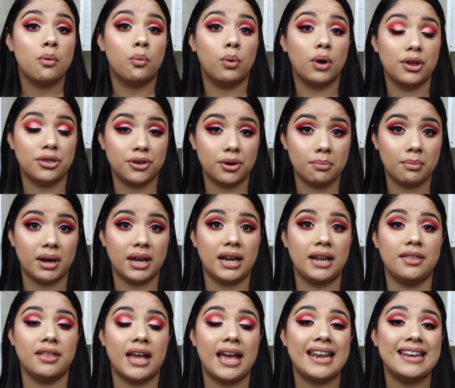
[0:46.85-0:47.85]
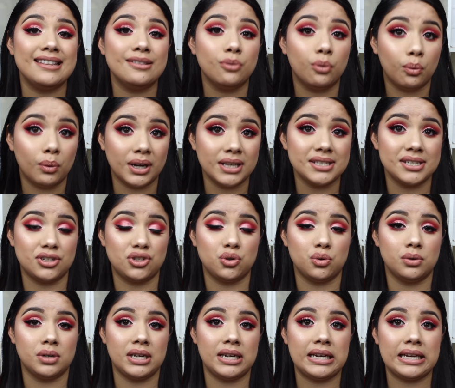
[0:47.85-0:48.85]
worth your money, and the ones that
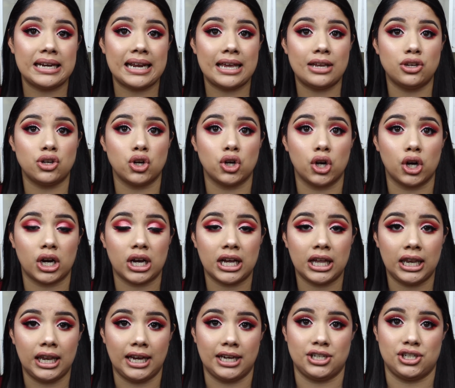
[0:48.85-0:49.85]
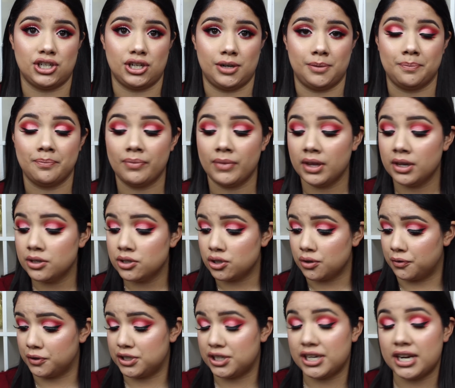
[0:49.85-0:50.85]
you need in your collection.
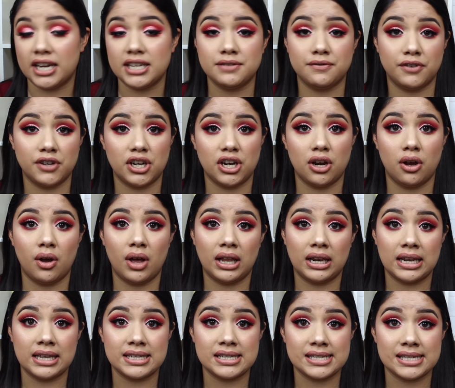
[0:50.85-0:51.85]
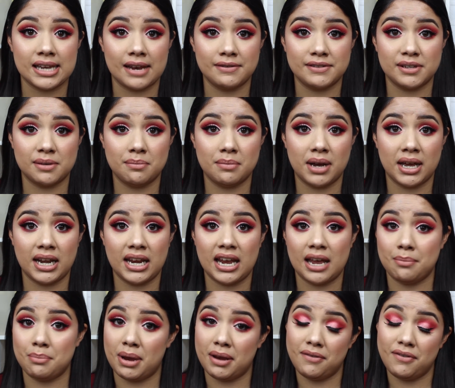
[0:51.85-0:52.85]
So for today's video, let's save some
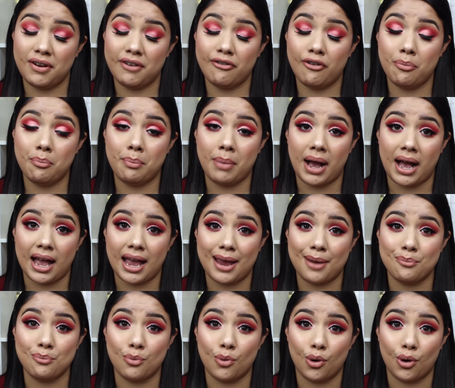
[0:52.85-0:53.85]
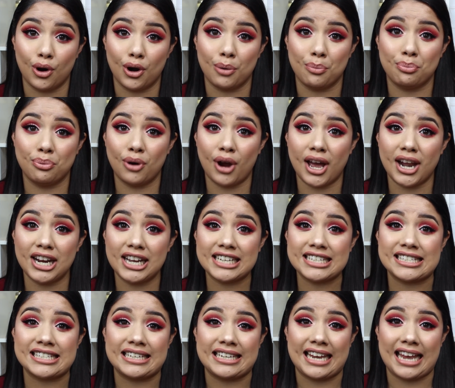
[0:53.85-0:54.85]
money and maybe even buy more
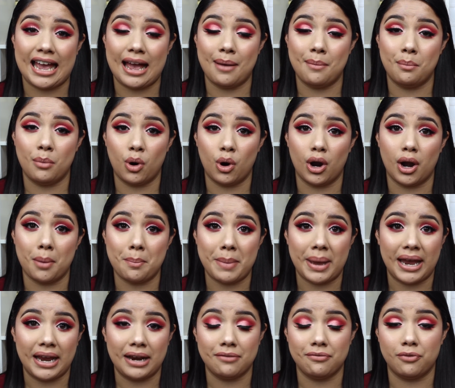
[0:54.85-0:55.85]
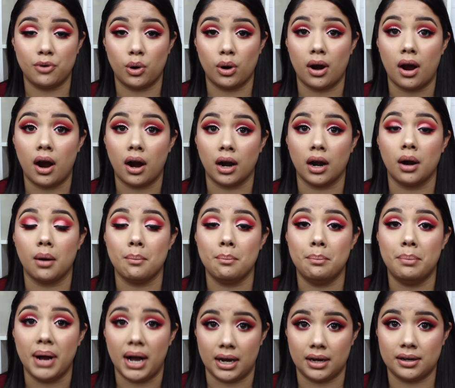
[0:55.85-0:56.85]
products, get more bang for our
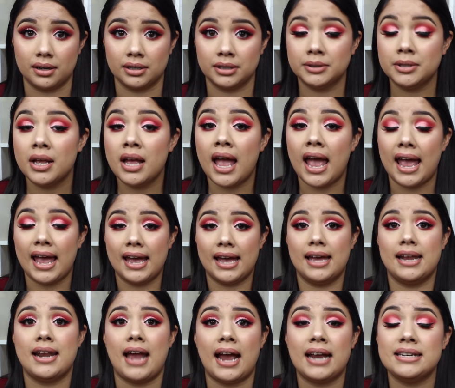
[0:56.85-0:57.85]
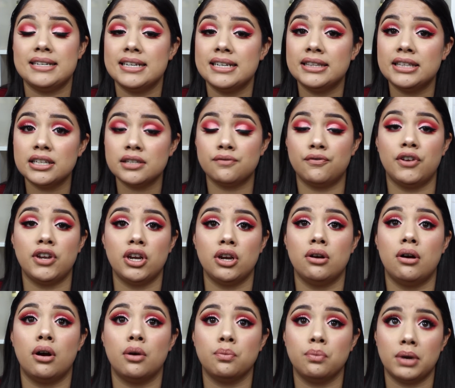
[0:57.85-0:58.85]
buck. And I did this
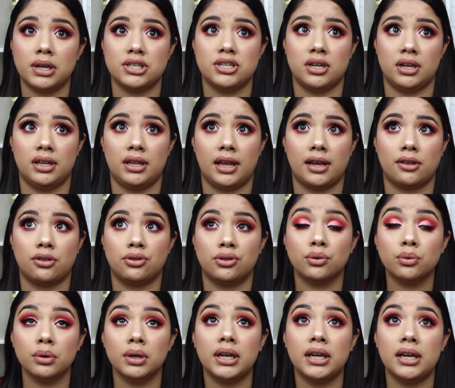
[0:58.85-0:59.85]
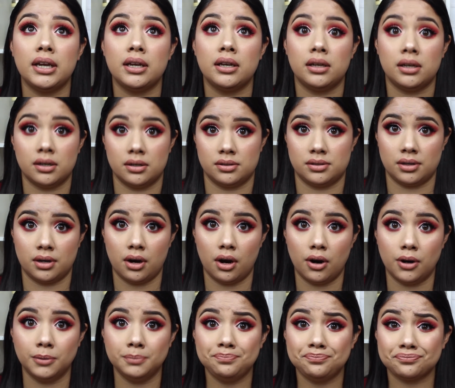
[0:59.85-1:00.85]
video originally like 3 years
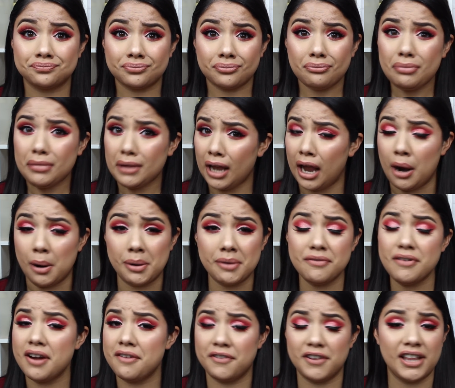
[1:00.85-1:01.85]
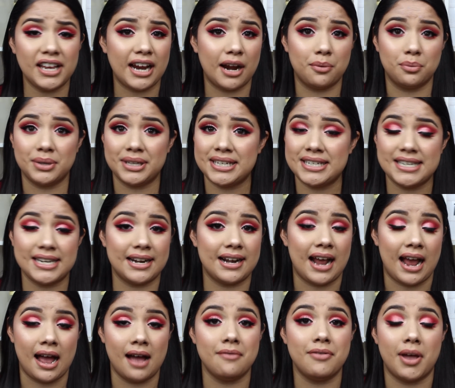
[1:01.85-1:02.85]
ago. However, I feel like I really didn't
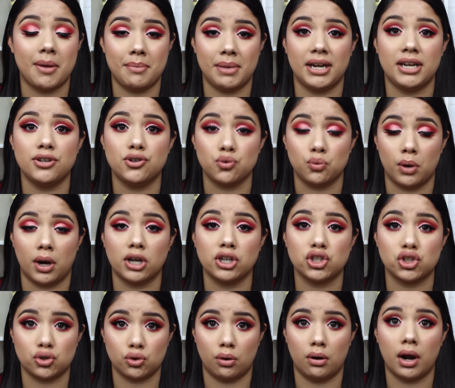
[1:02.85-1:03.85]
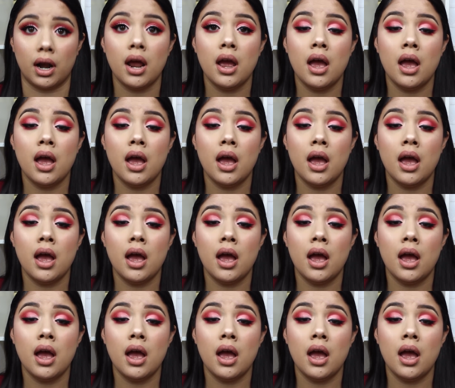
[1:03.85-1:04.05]
have that many drugstore